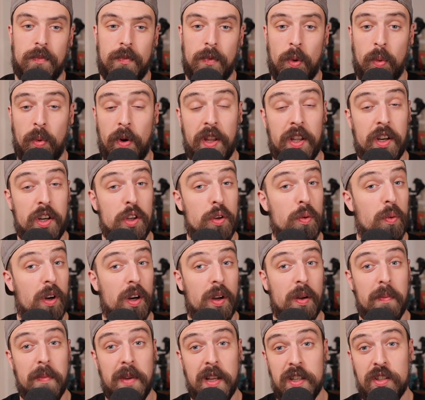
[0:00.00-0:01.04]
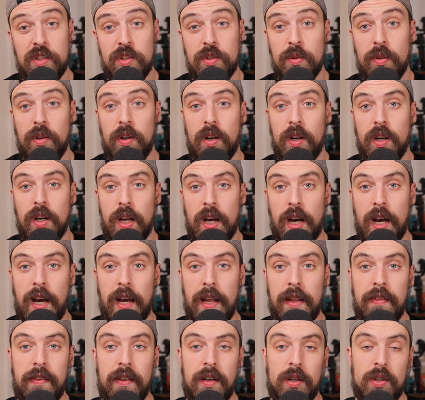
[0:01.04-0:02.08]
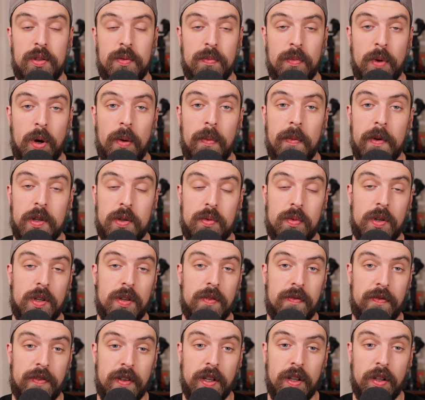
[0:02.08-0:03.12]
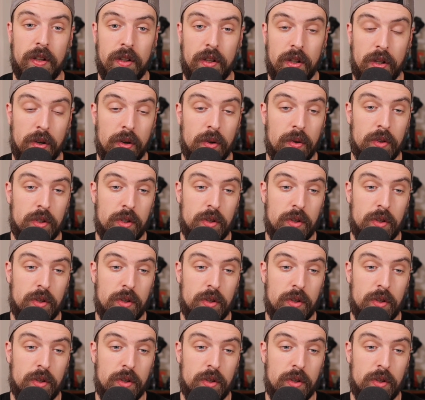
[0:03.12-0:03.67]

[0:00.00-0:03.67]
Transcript: Whether you want to admit to it or not, there's moments where you feel alone.